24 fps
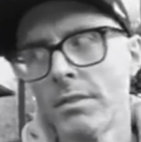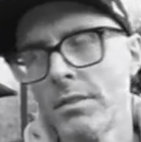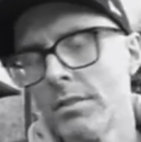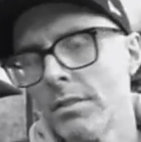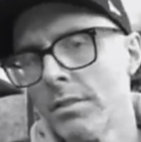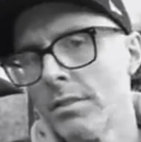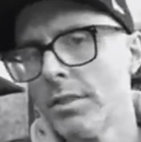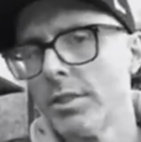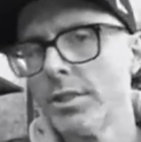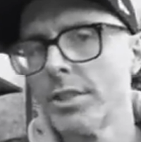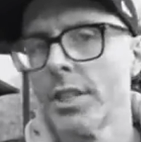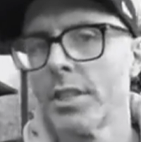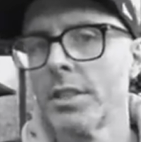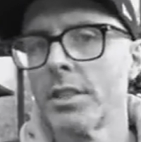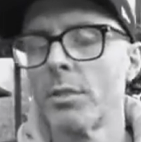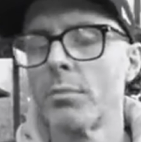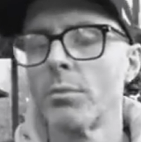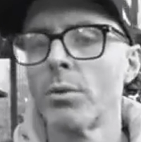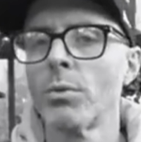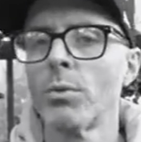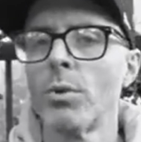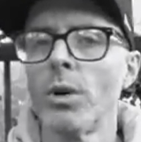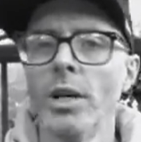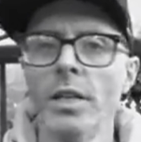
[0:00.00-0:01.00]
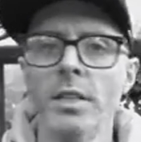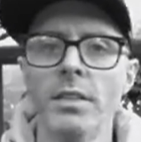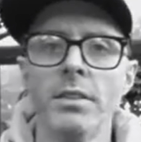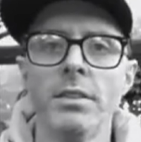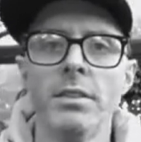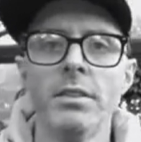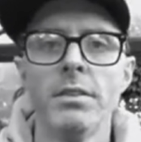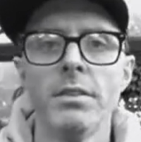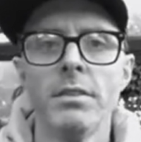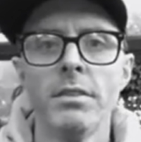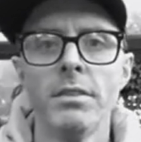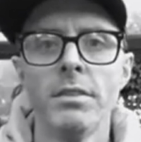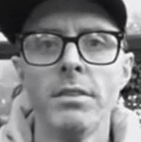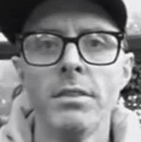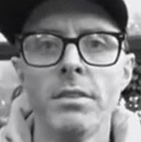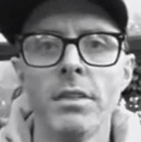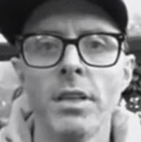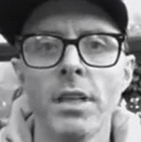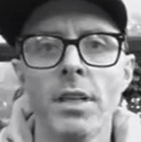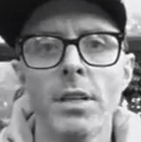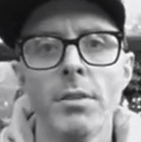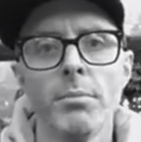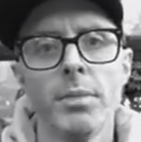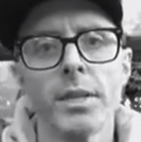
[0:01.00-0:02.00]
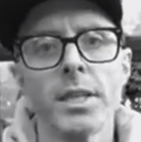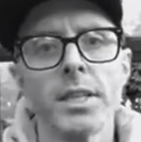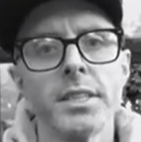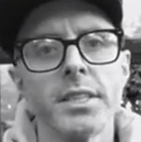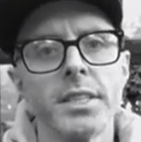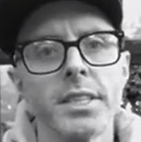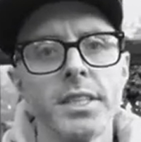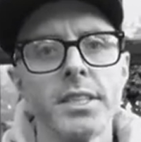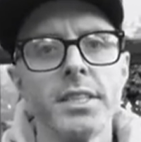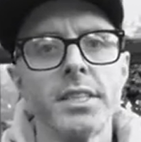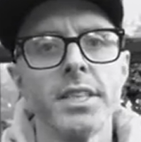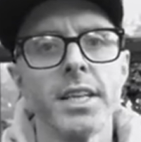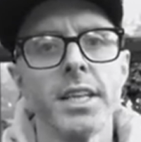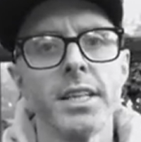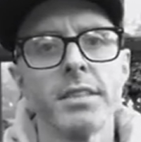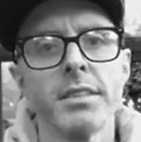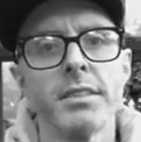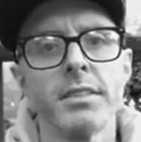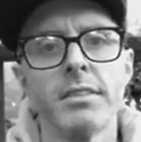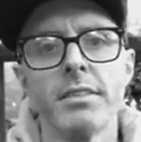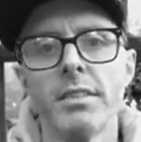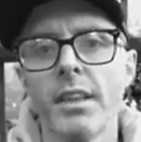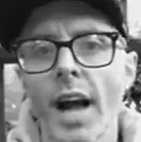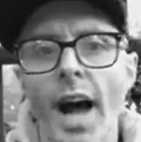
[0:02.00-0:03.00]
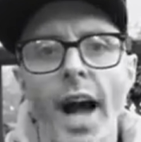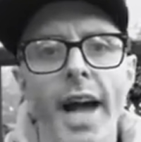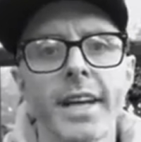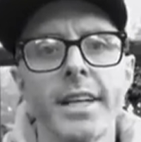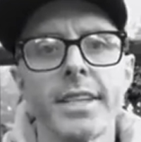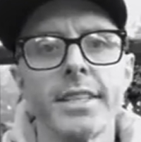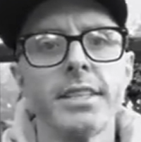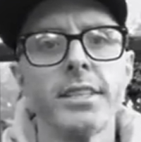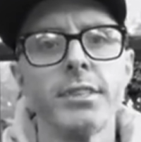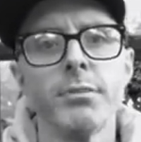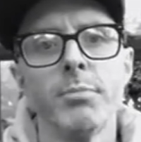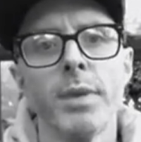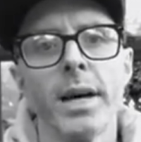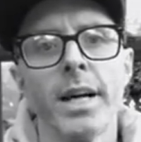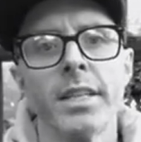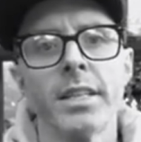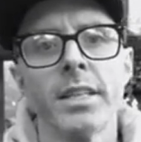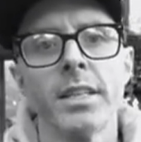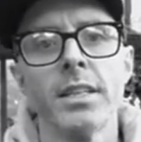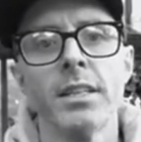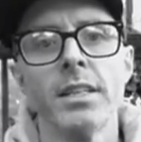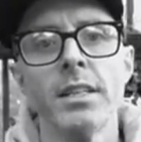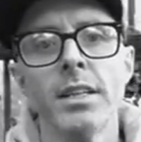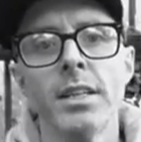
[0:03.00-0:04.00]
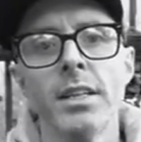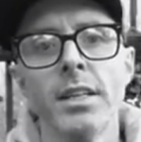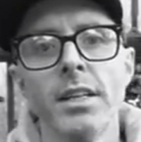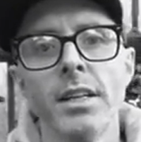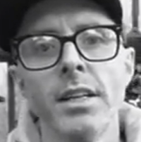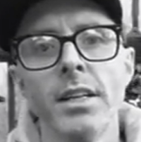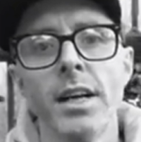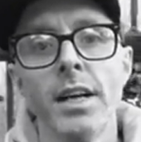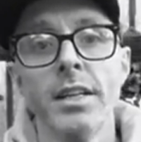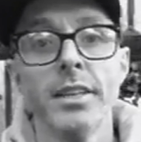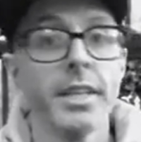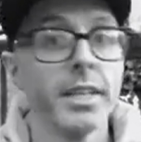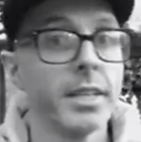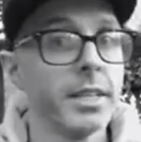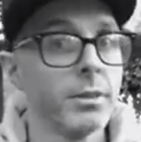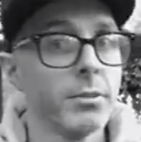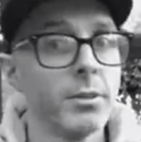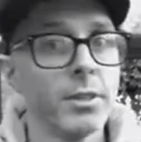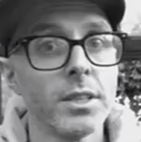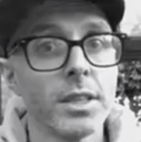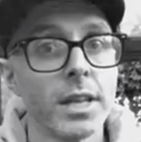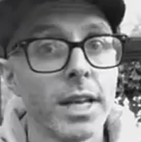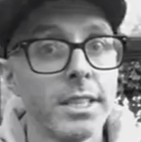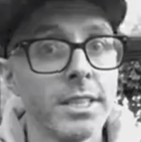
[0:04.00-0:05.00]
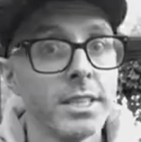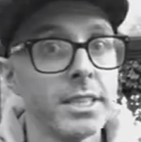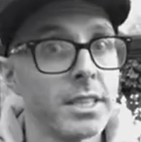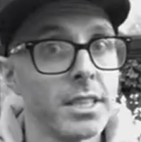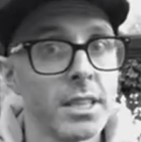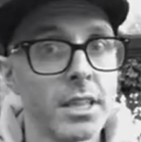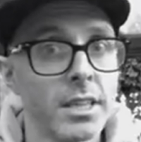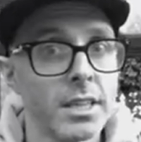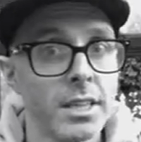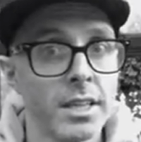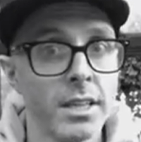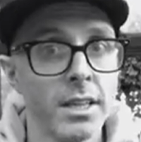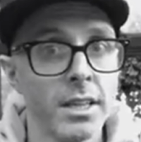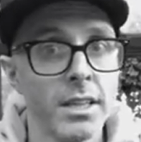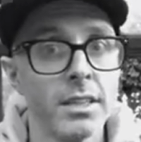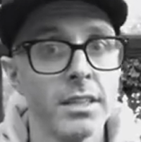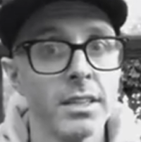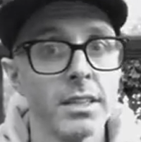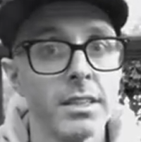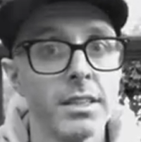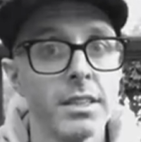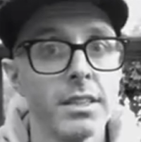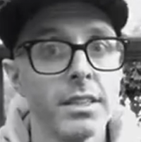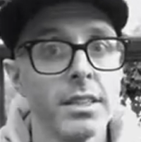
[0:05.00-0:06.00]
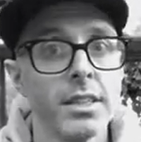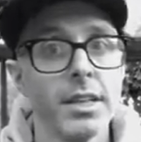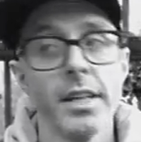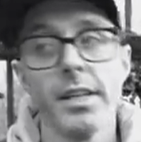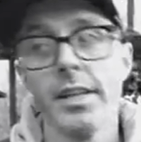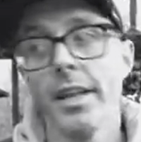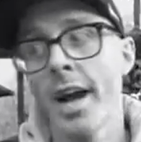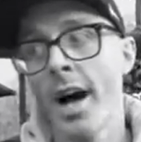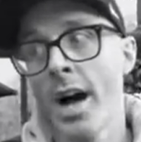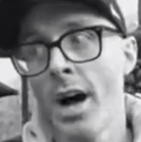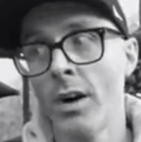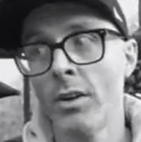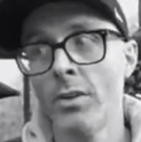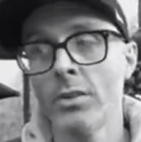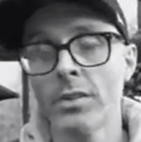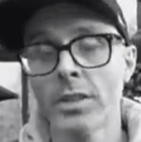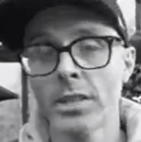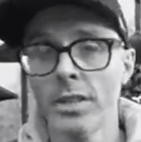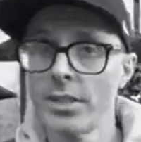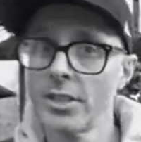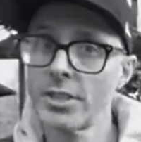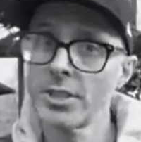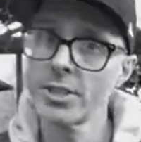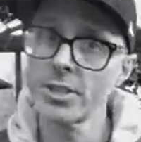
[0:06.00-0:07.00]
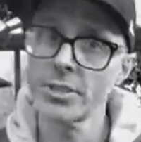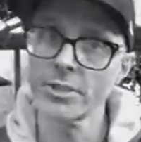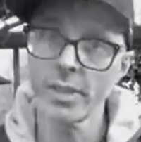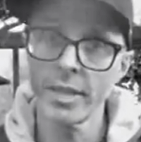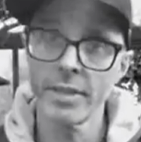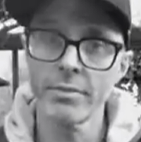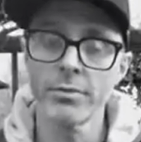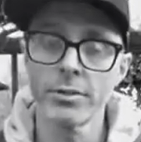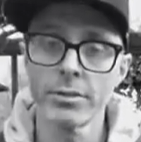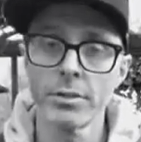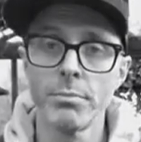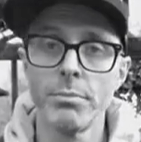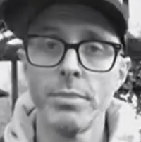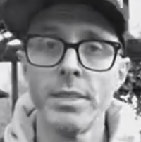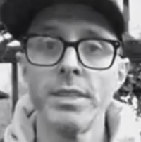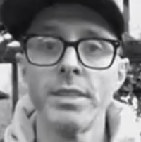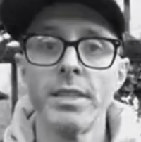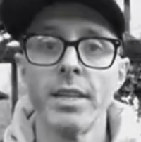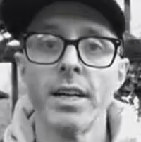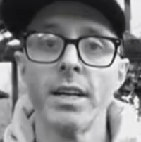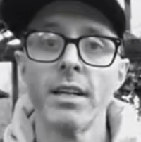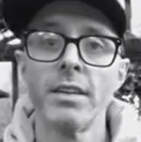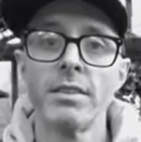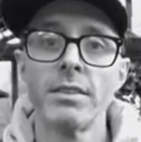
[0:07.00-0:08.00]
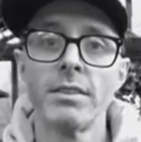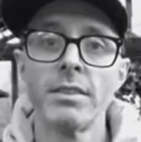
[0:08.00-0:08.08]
Son number one, because he said, I could do better, and then he realized he couldn't, and now he's just grateful to be there.